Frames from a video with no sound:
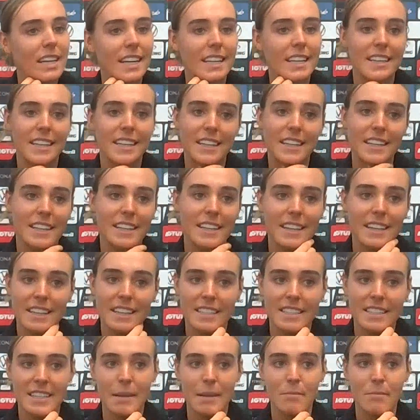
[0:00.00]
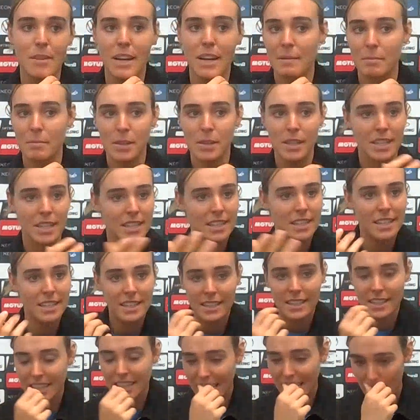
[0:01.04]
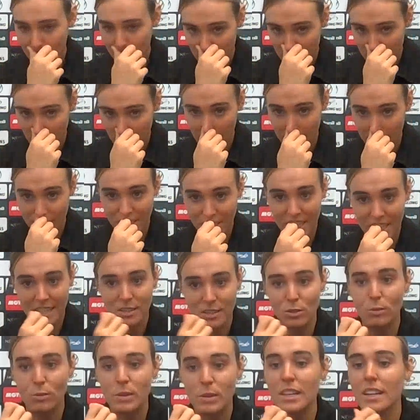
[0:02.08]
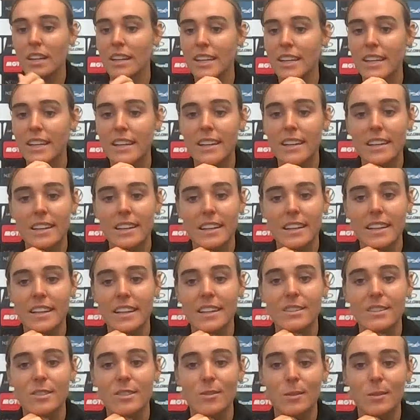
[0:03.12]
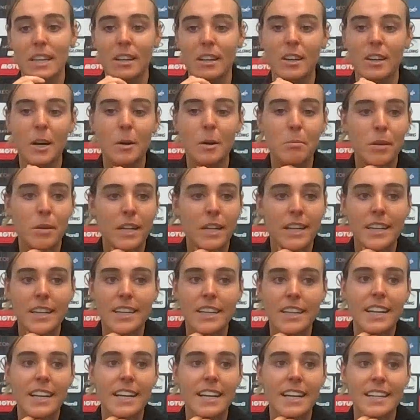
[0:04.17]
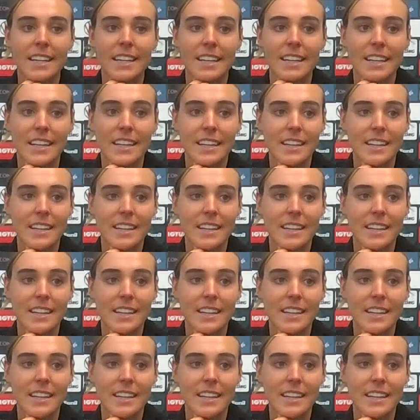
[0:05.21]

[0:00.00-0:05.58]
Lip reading: And at the same time, yeah, we still have a chance to win the league, to win the cup here, and